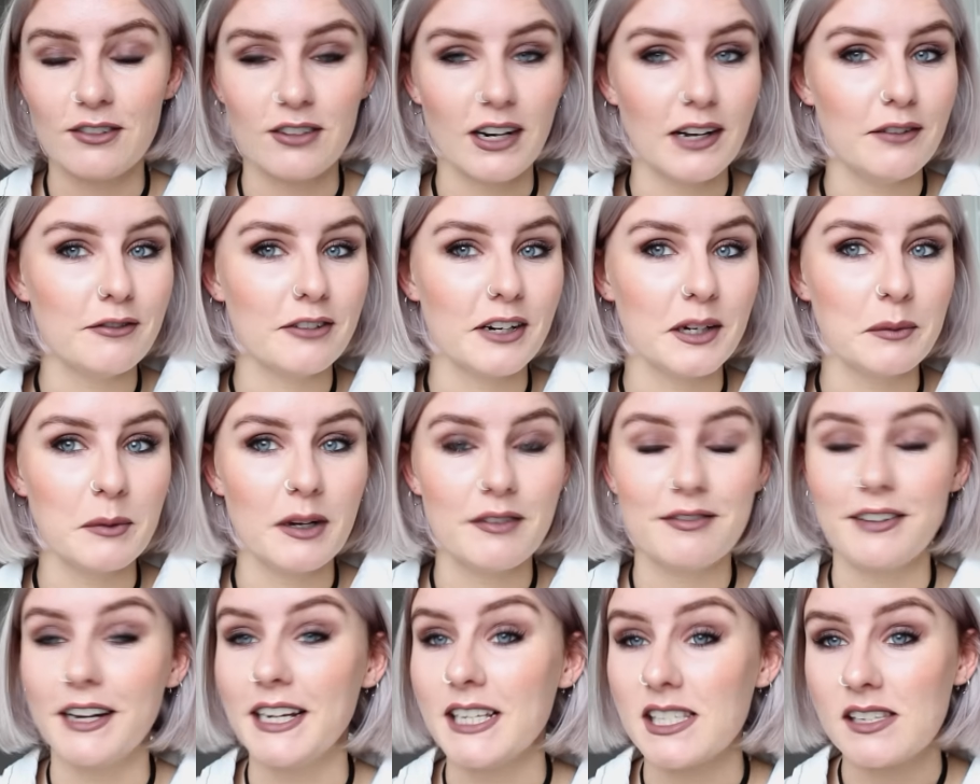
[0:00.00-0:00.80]
it right in front of
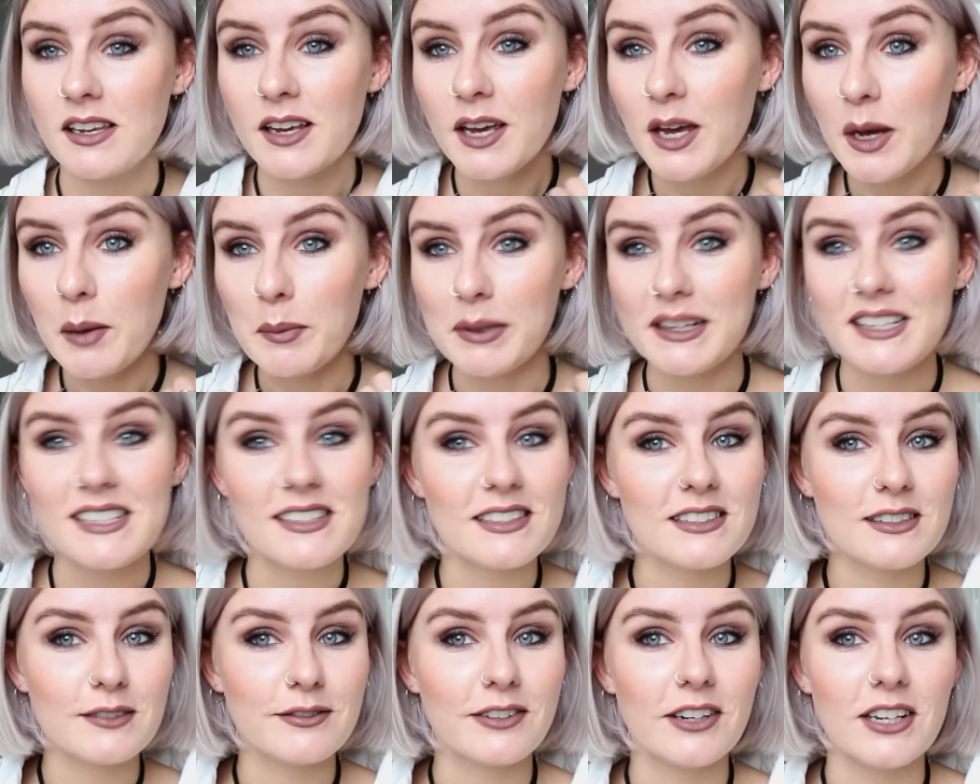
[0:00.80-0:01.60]
my face. But this
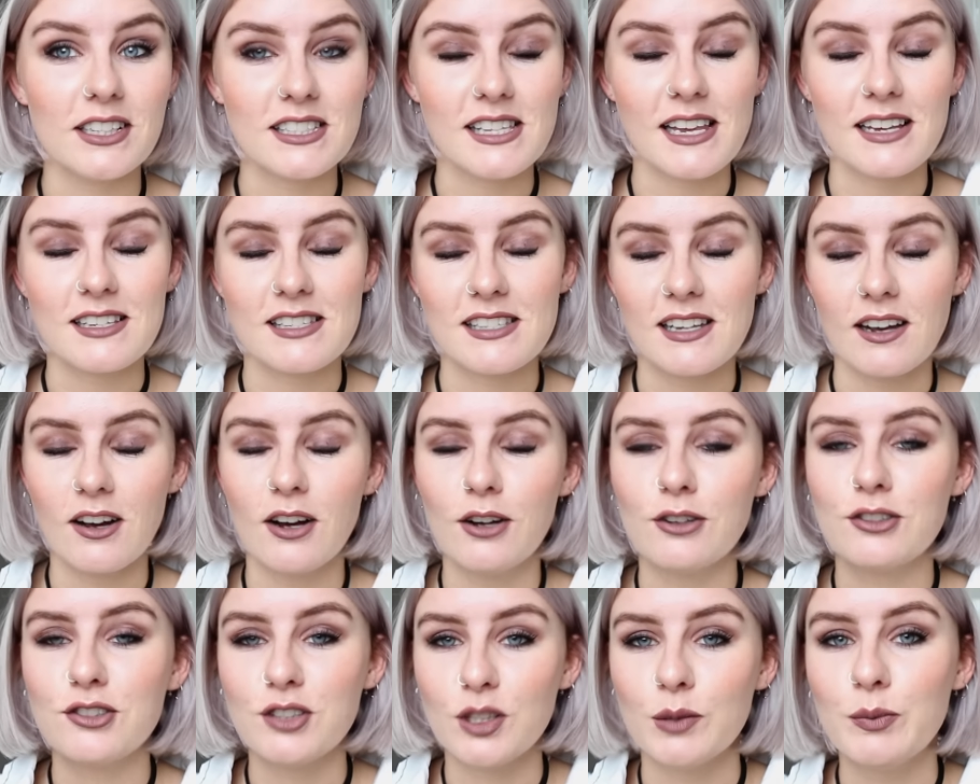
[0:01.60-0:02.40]
is the first
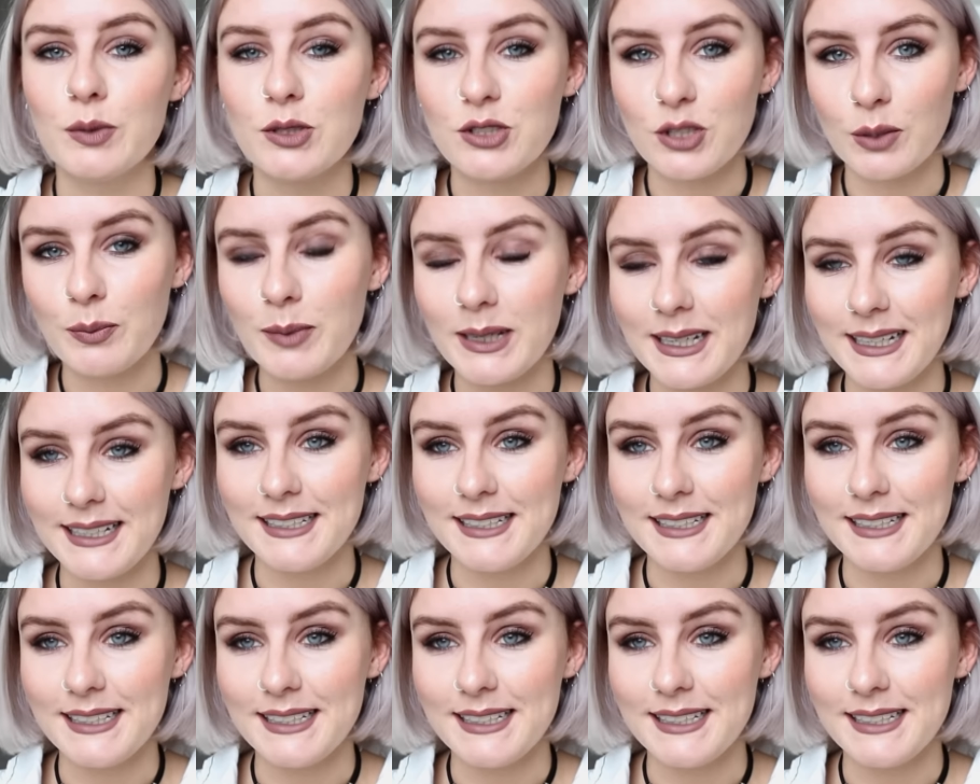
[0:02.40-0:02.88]
hairstyle, super, super